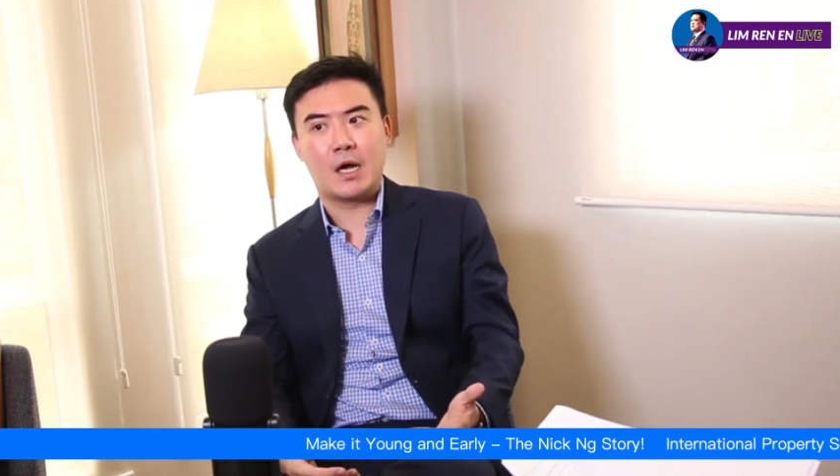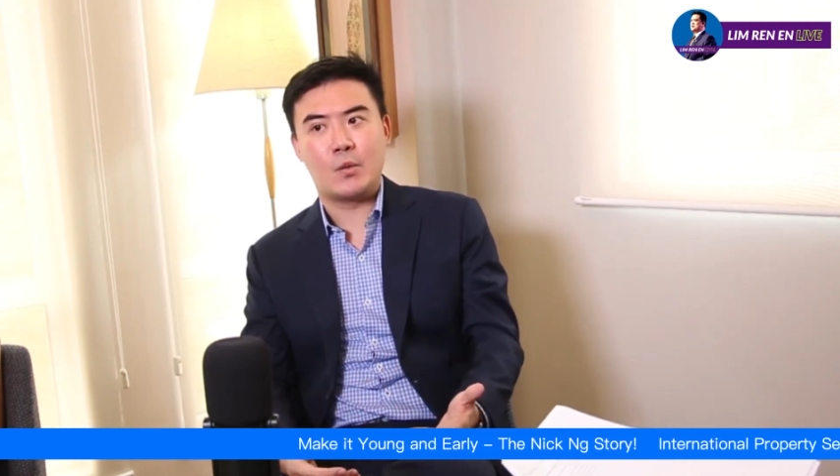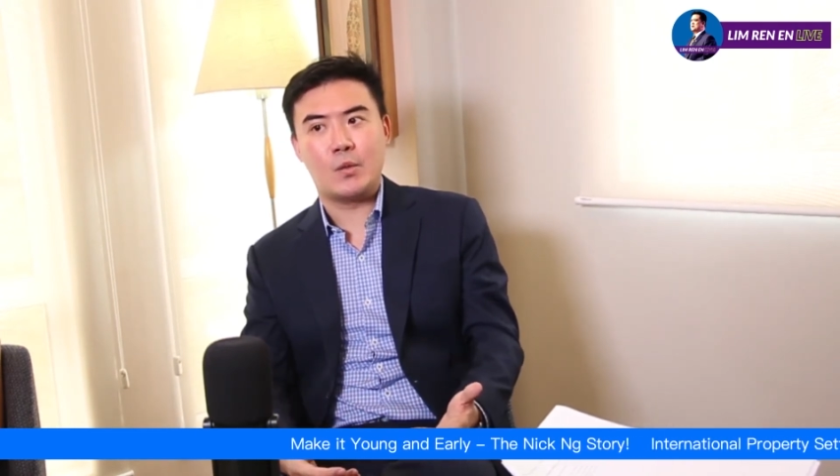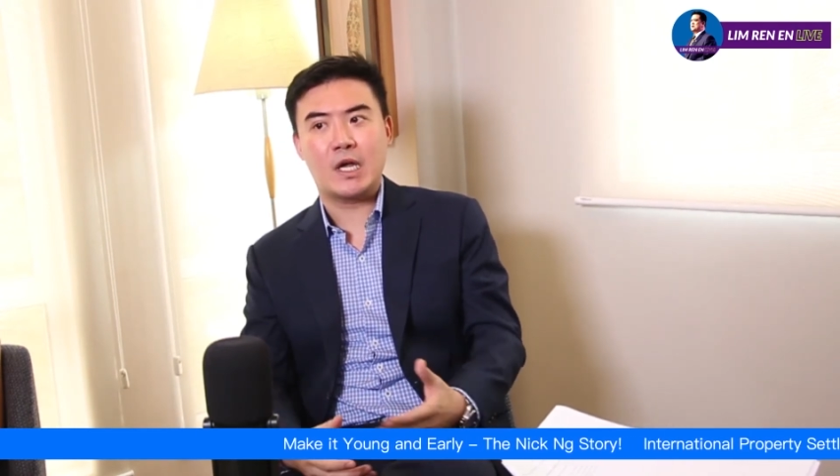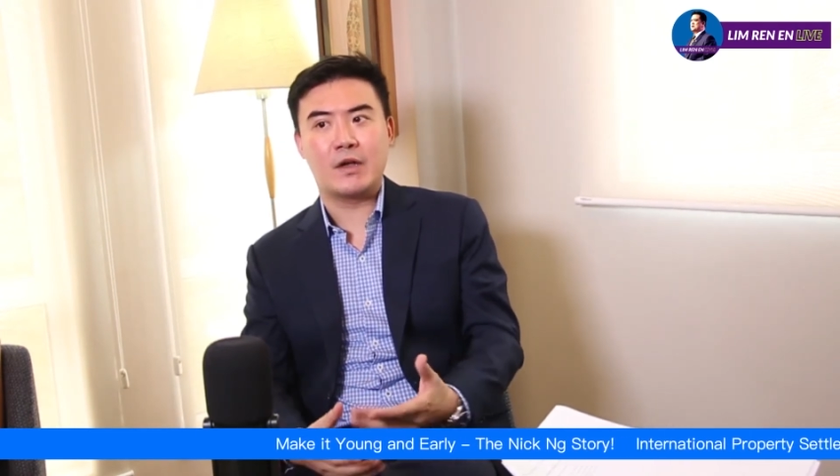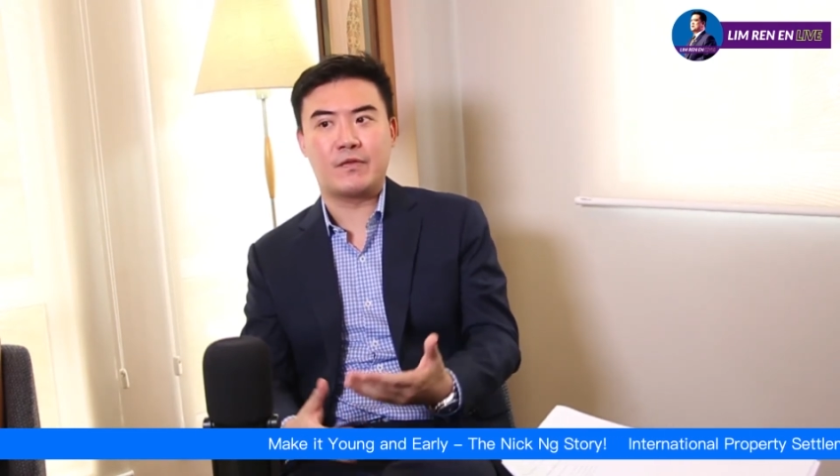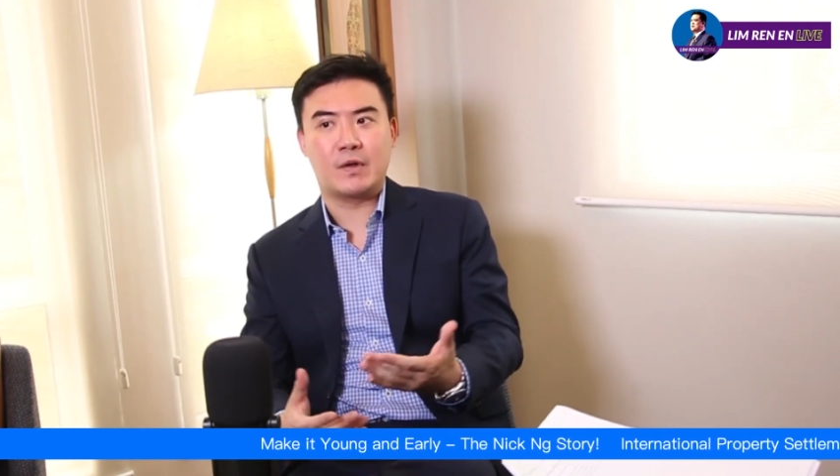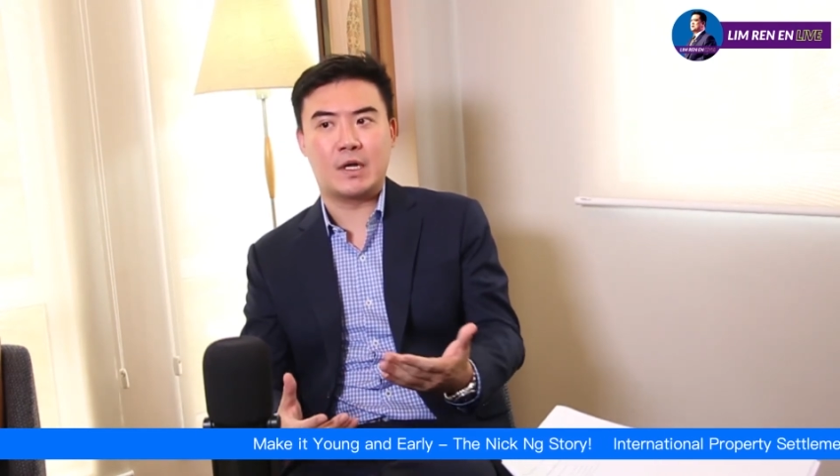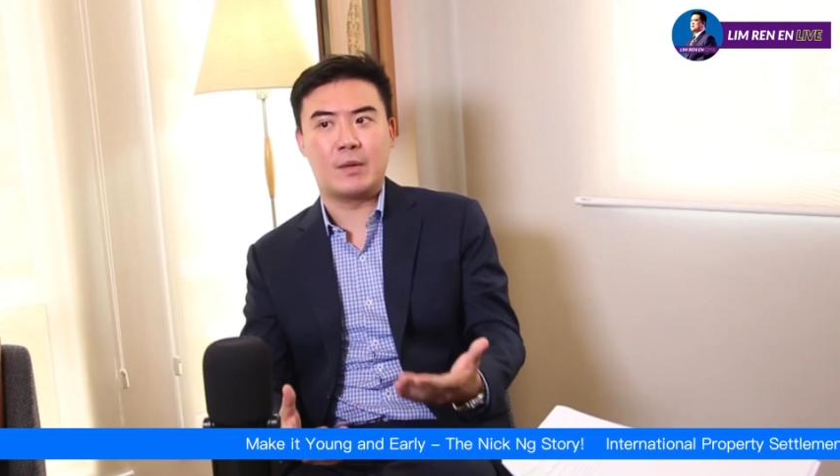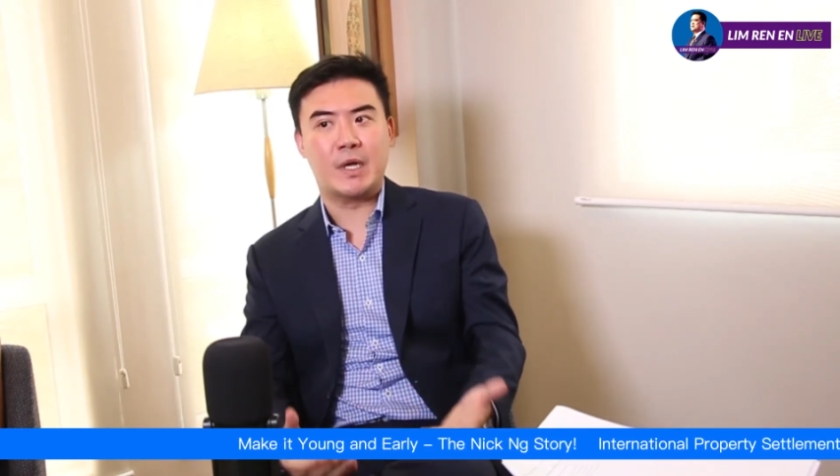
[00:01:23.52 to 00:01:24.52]
we have
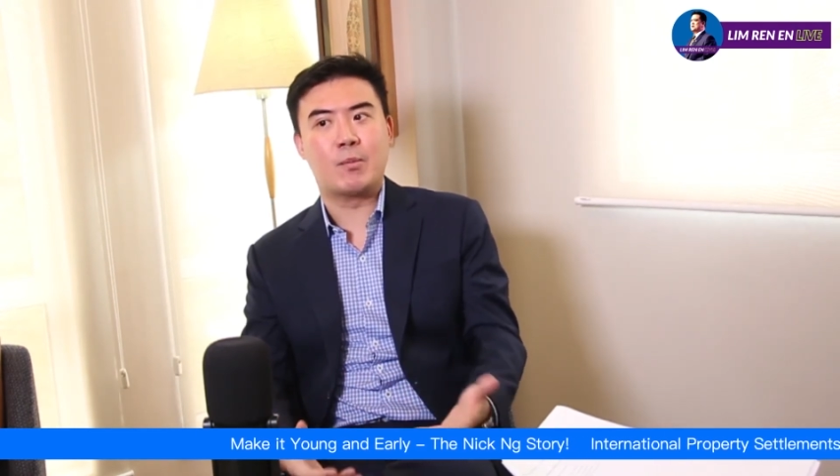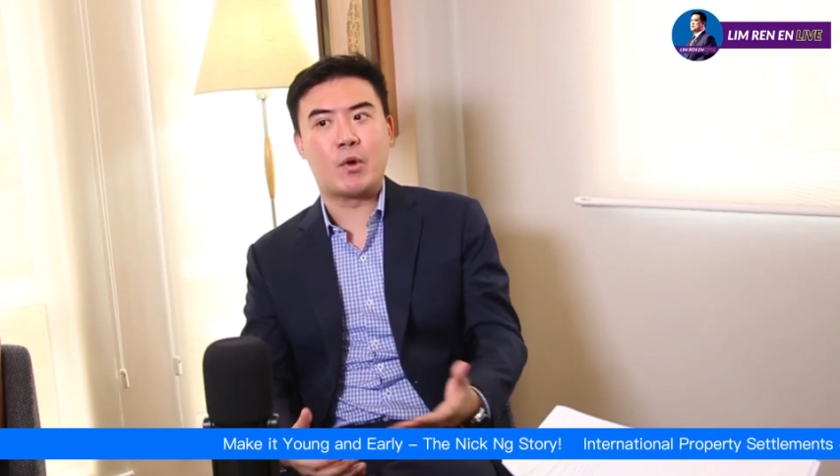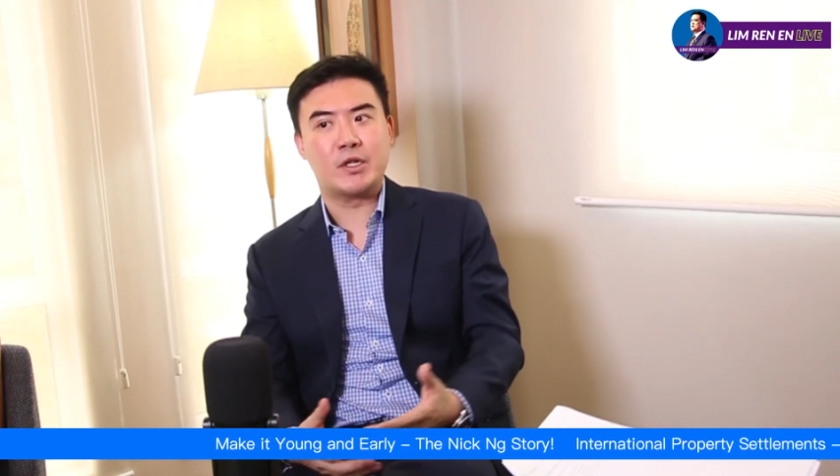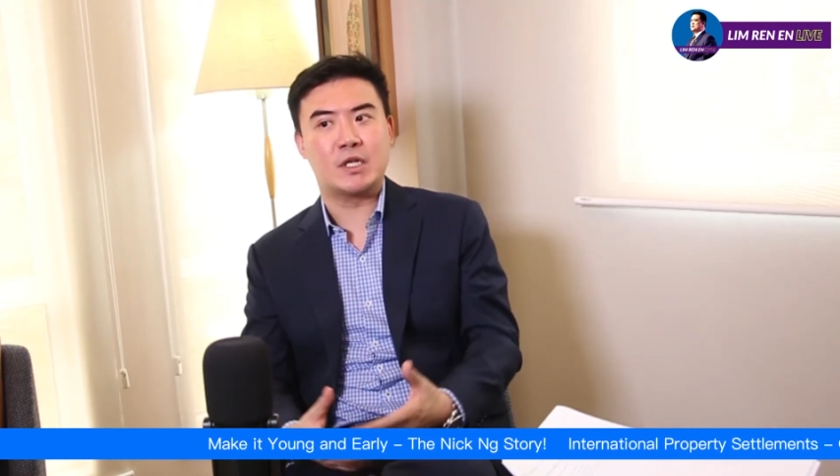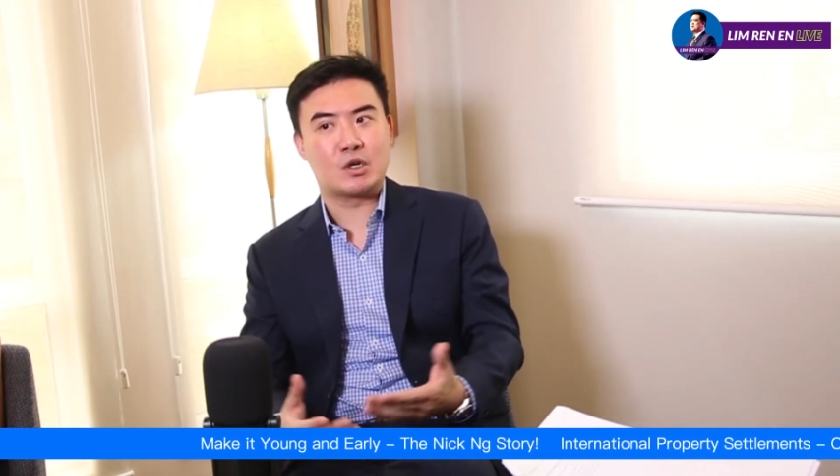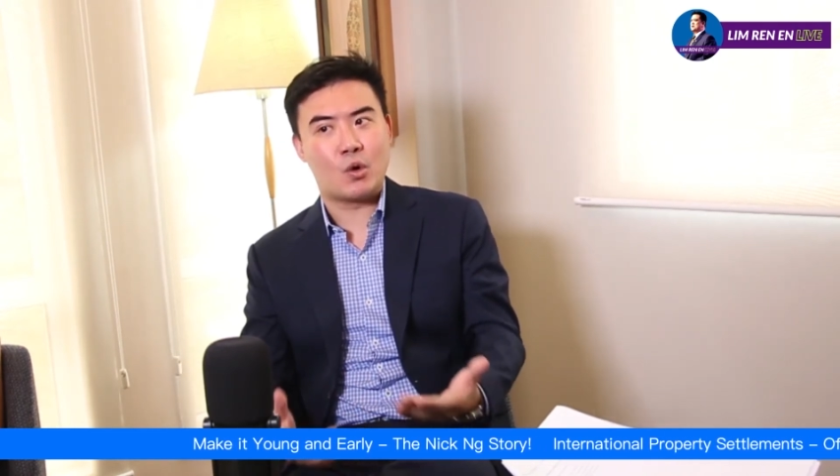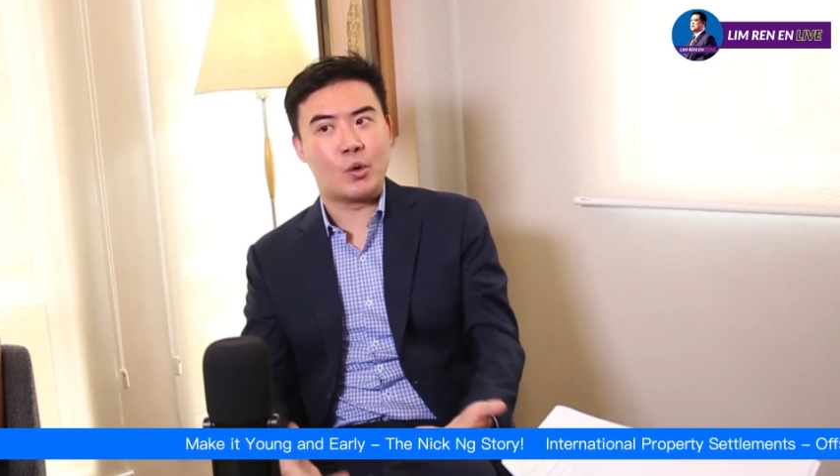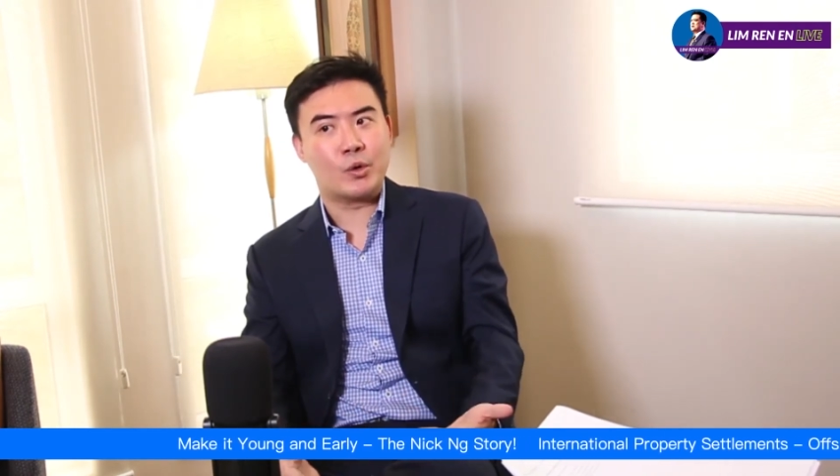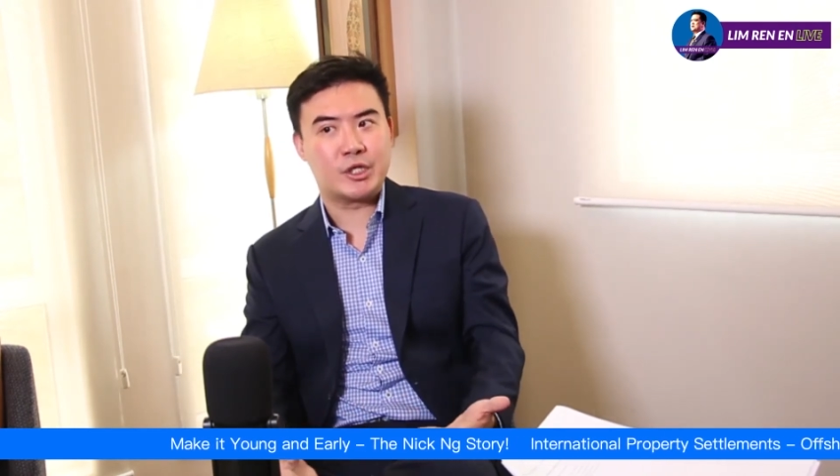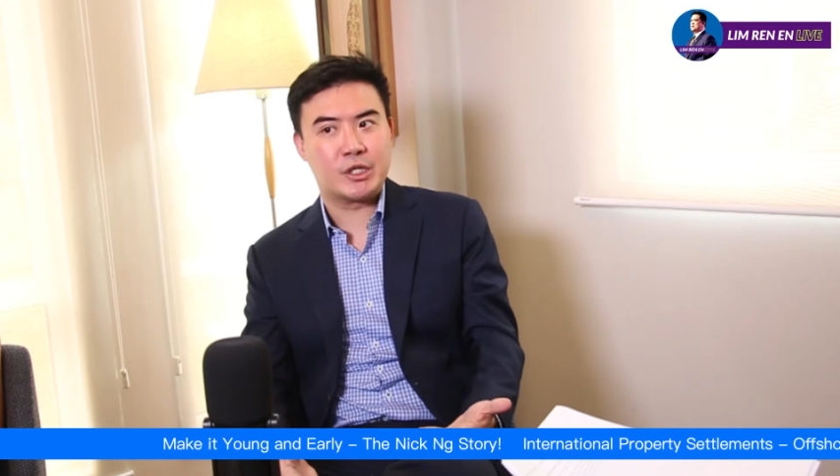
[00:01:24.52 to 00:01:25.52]
been appointed a
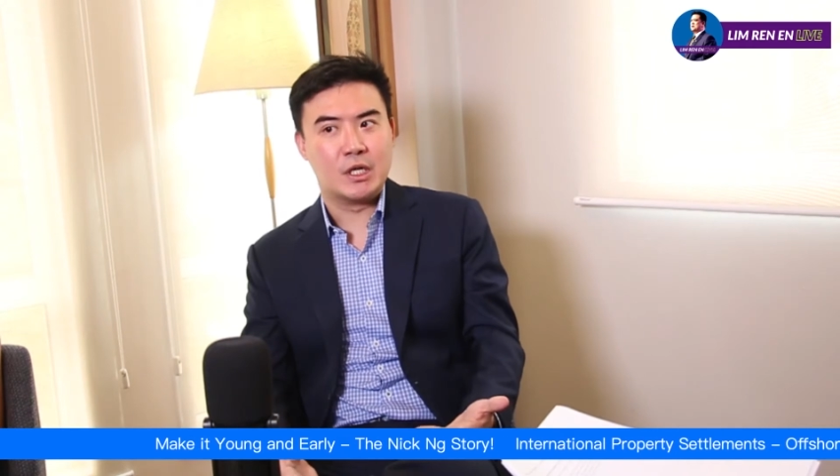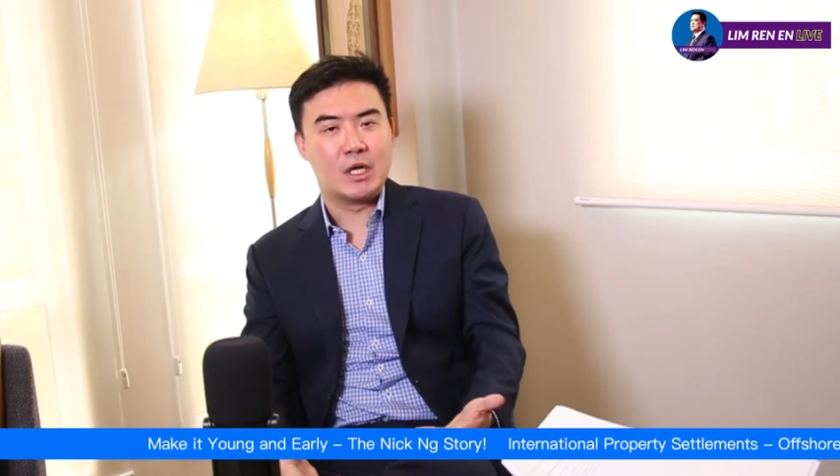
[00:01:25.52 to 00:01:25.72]
coach.